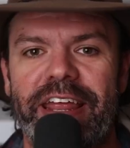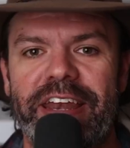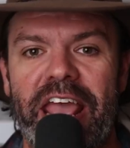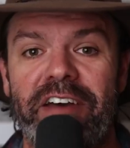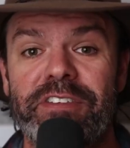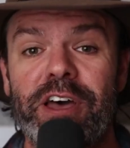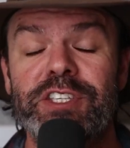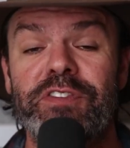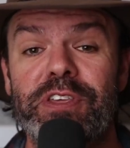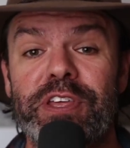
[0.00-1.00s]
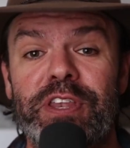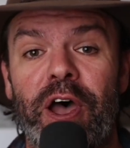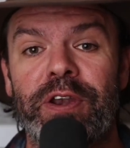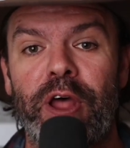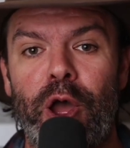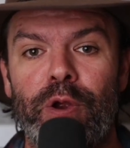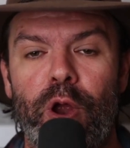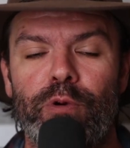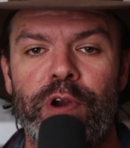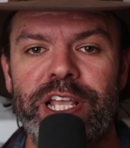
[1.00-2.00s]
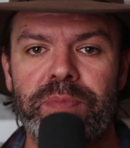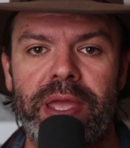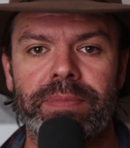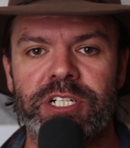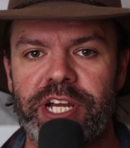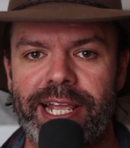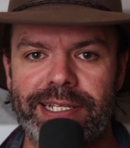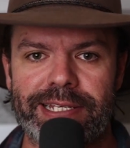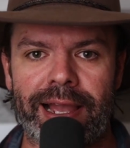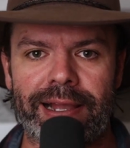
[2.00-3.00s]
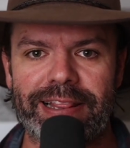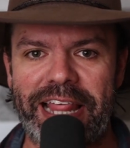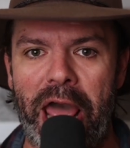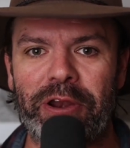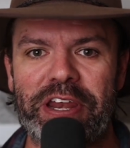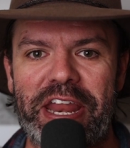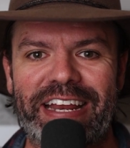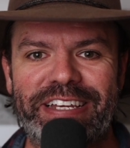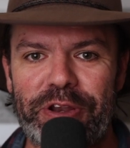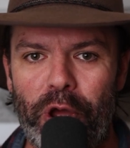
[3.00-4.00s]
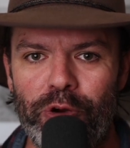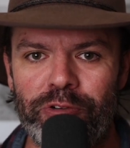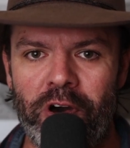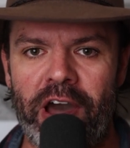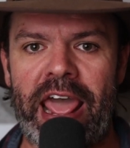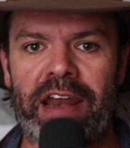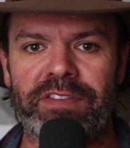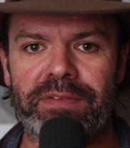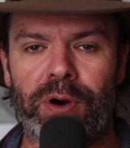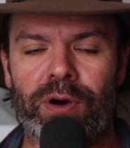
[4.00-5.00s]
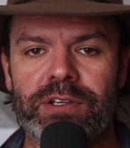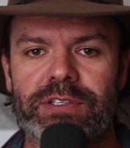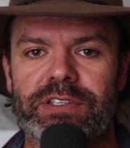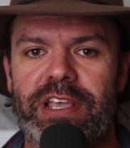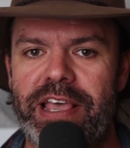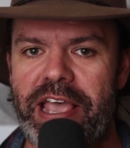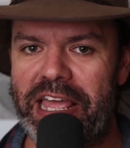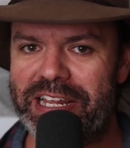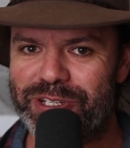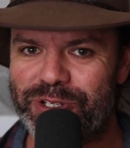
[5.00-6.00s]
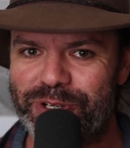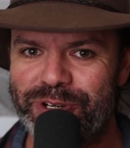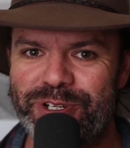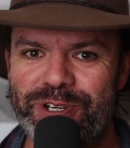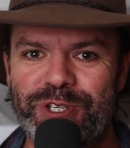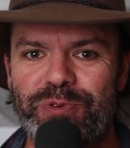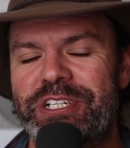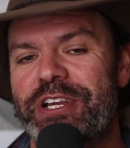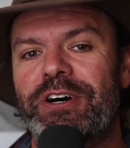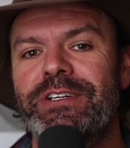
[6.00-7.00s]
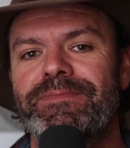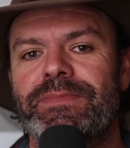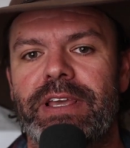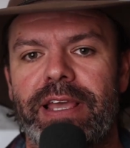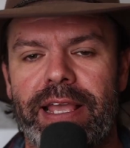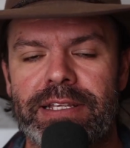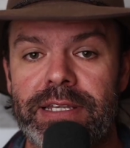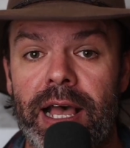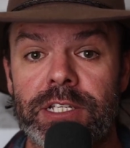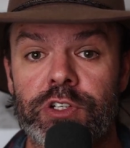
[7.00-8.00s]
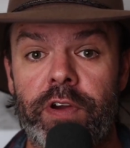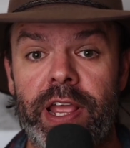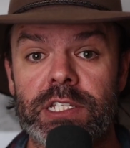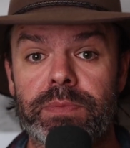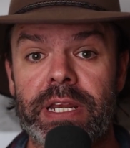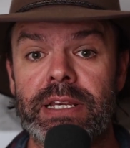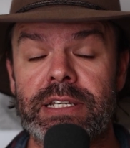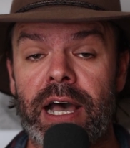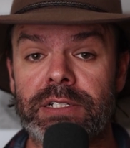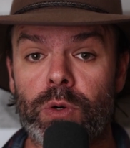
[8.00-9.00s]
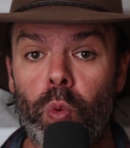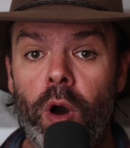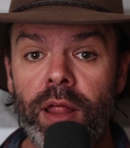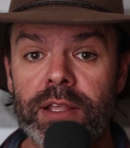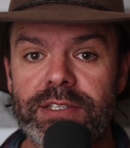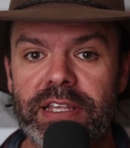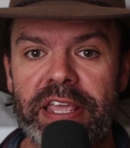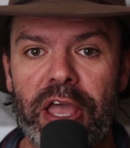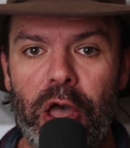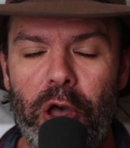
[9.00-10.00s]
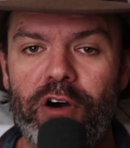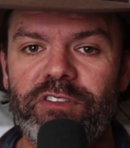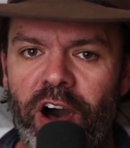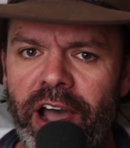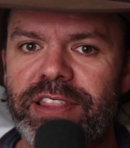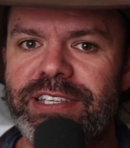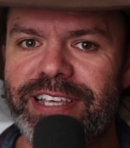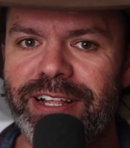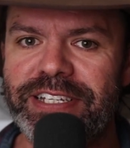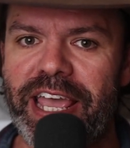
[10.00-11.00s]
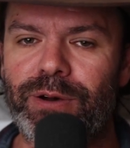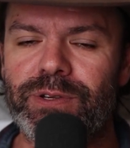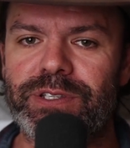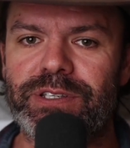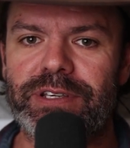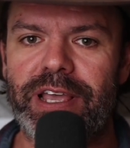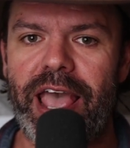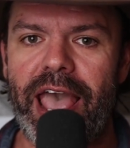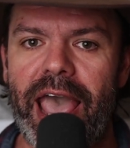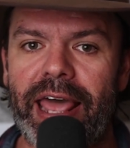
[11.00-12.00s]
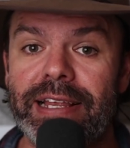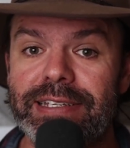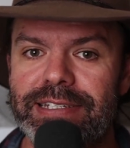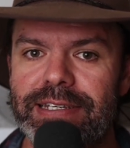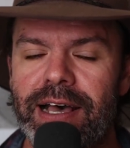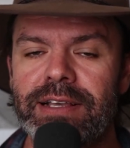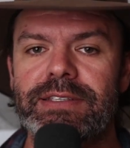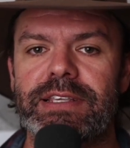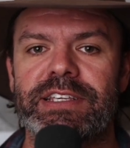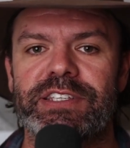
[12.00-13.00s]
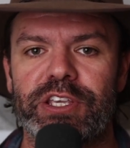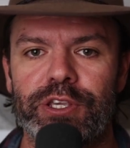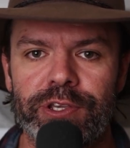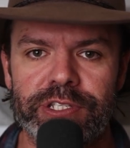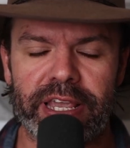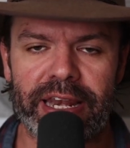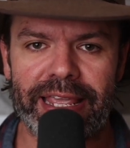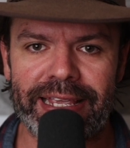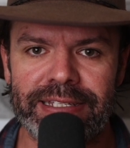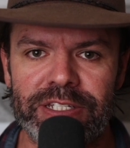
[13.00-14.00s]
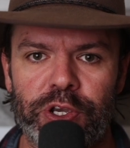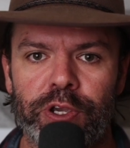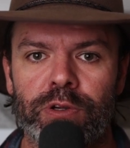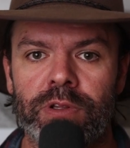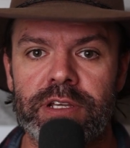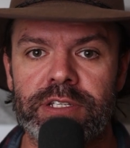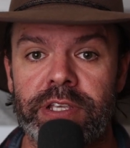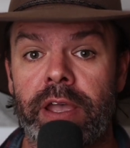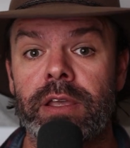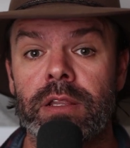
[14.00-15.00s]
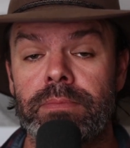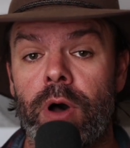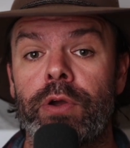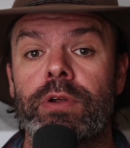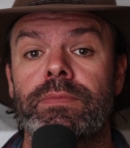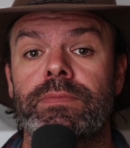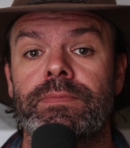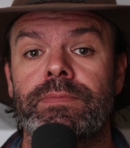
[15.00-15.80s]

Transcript: Now, for those of you that don't know, ResMed machines are cloud connected right out of the box. And as soon as you switch it on, it starts transmitting data wirelessly via the cell towers. And it does this using an internal cellular modem.